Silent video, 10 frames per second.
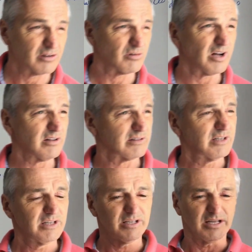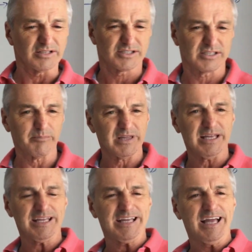Well, it's
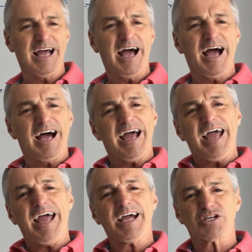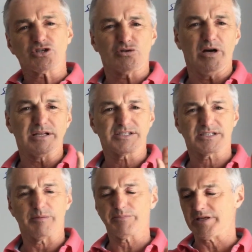something extra. It's
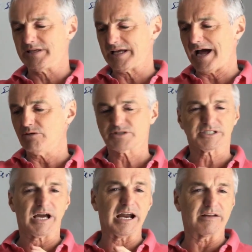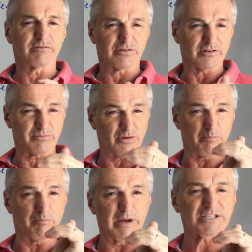something outside of the
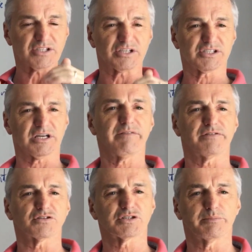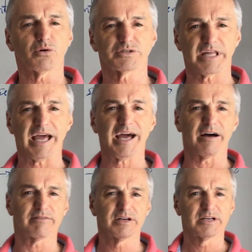basic stuff you're supposed to
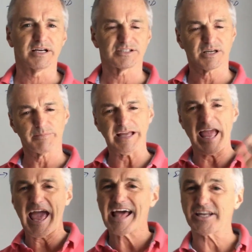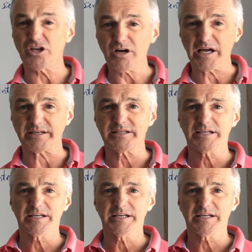have. It's something added on.